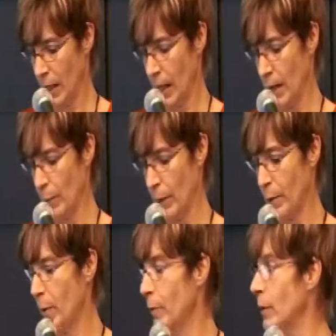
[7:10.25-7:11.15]

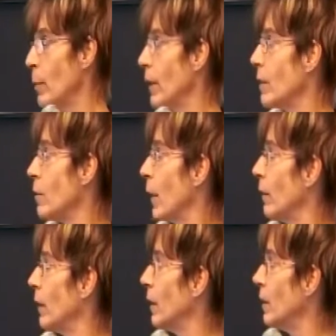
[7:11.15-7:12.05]
The one with the pink
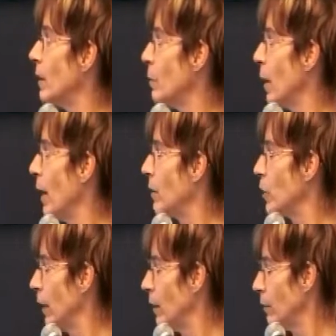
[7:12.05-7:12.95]
sweater on it is my
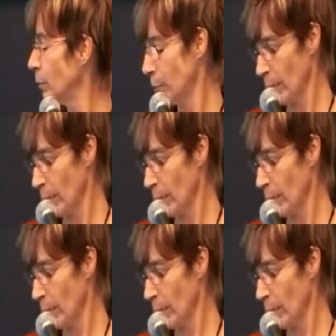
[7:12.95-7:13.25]
chair.